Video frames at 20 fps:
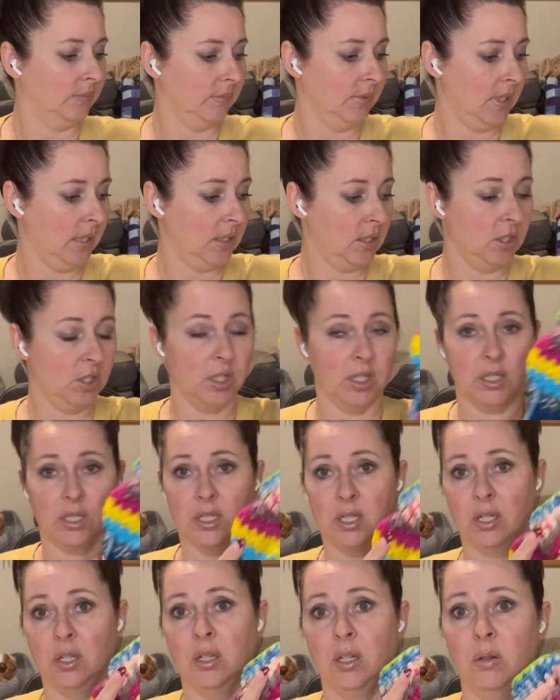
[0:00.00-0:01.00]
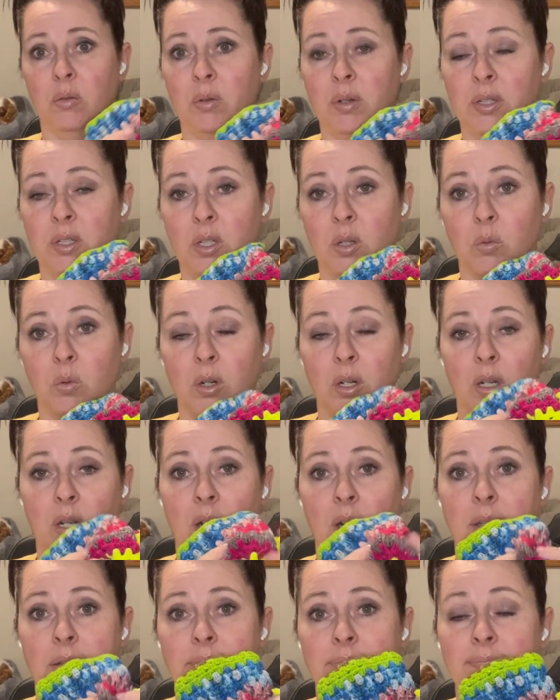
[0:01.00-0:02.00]
it's just a good one to work
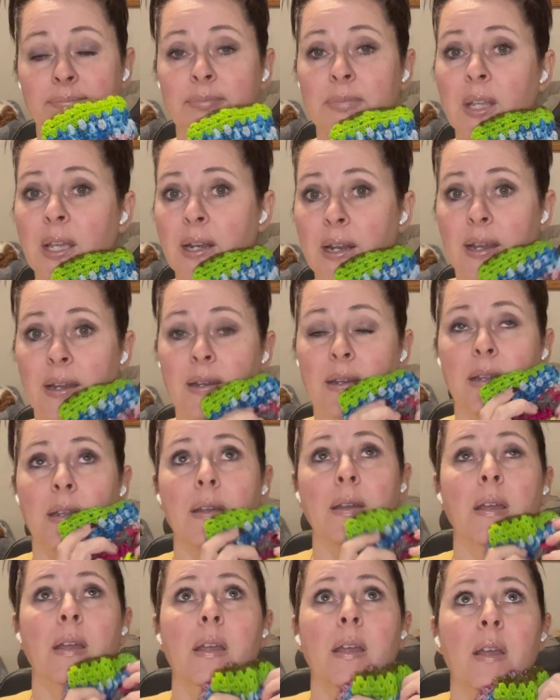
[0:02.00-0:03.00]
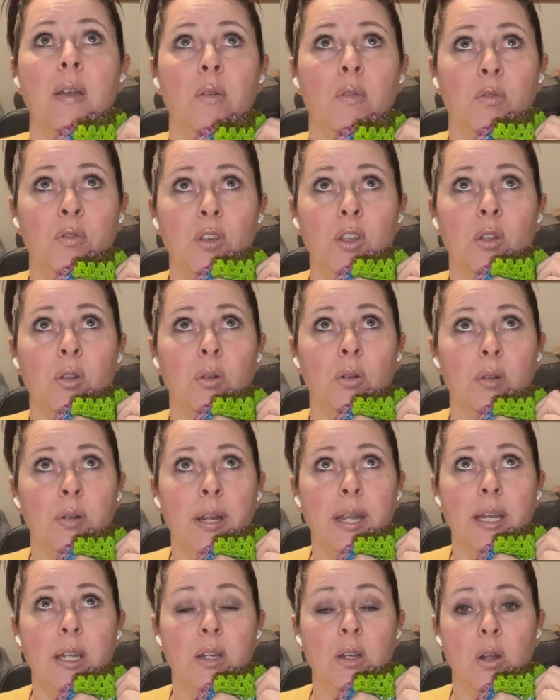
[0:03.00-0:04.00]
on. And I feel
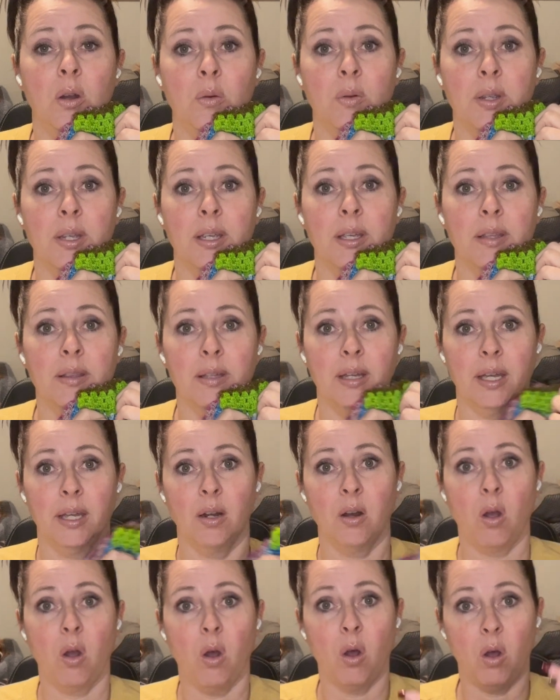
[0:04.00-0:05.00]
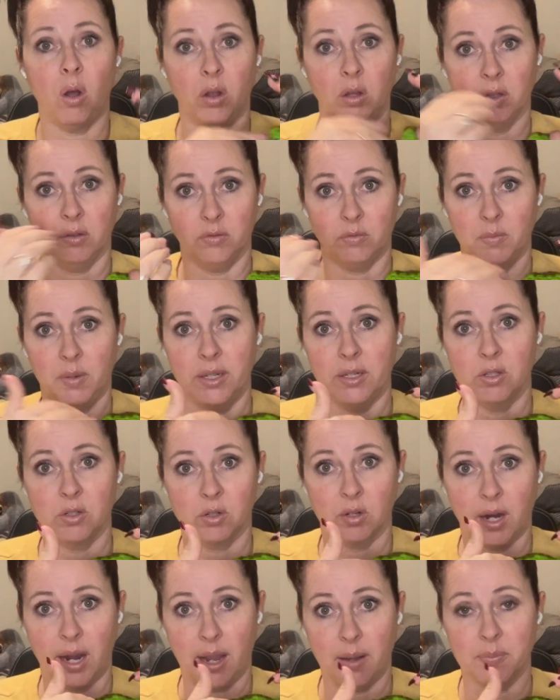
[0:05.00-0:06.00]
great knowing that all of my
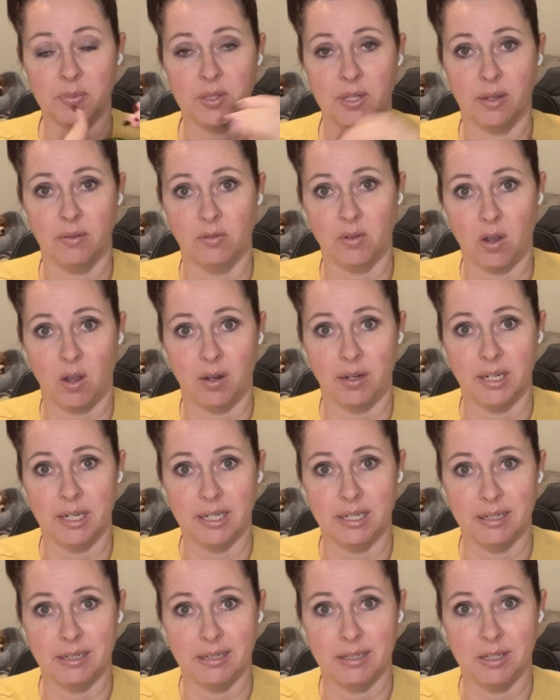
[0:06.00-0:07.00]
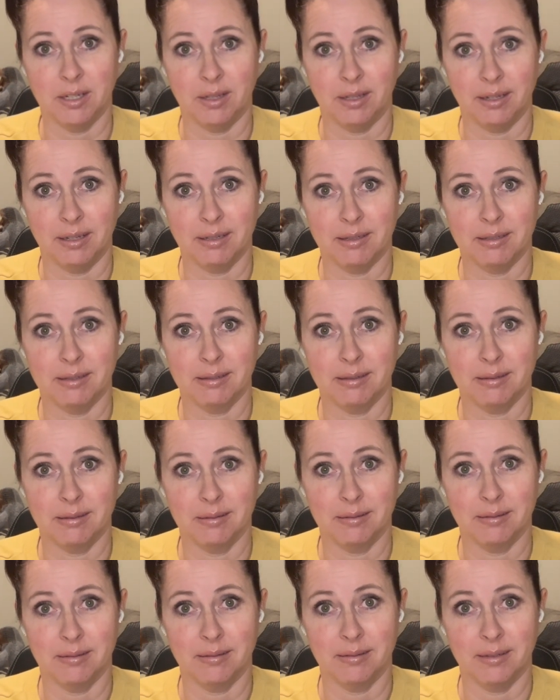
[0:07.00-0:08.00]
scraps have gone into
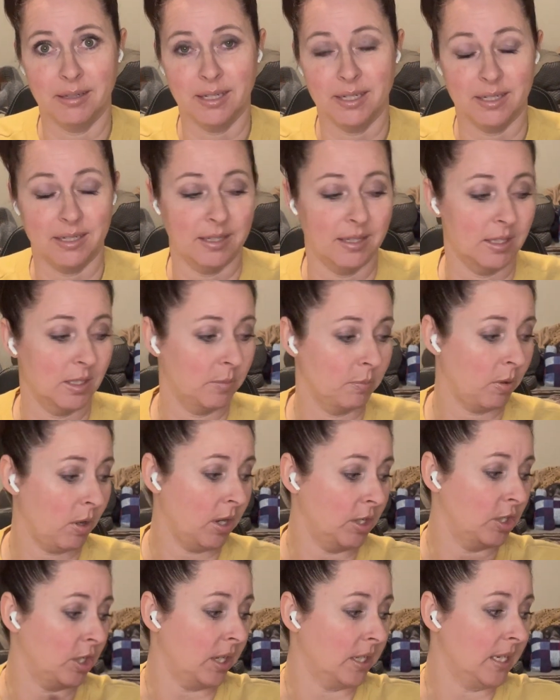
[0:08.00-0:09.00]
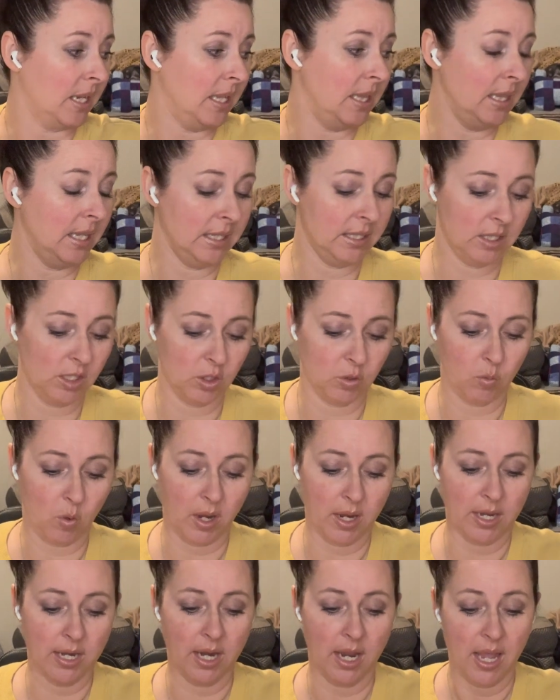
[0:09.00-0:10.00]
this project. And this is
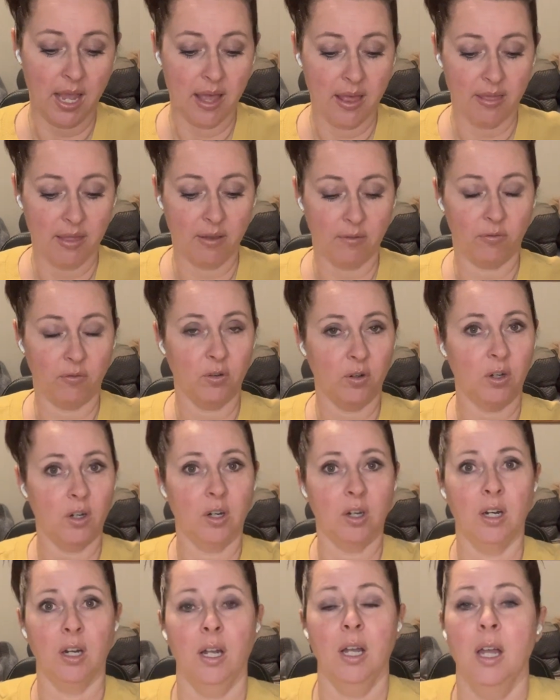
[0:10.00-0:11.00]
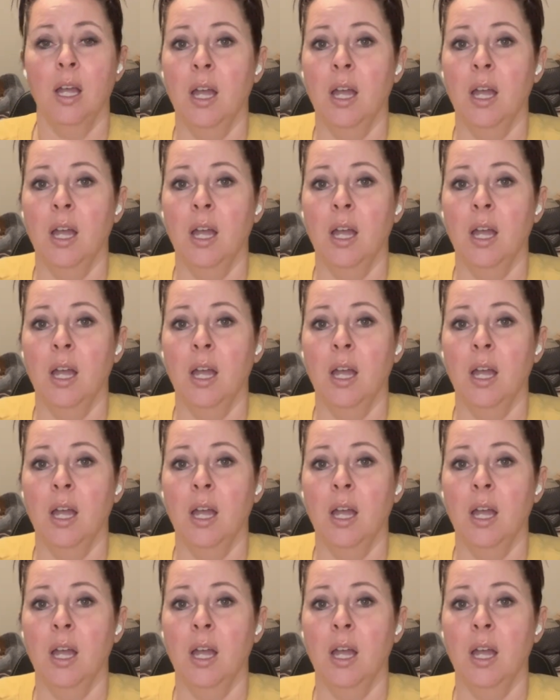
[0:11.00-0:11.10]
one that for